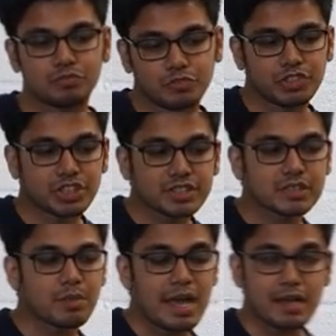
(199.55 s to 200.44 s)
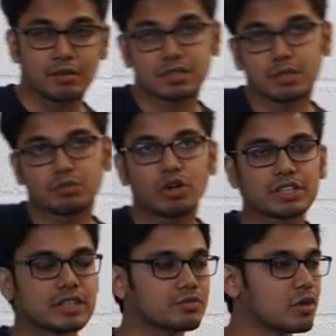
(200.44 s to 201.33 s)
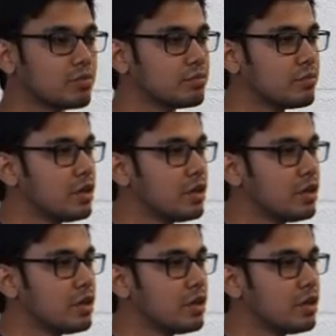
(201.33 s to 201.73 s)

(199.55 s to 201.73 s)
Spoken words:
features some content from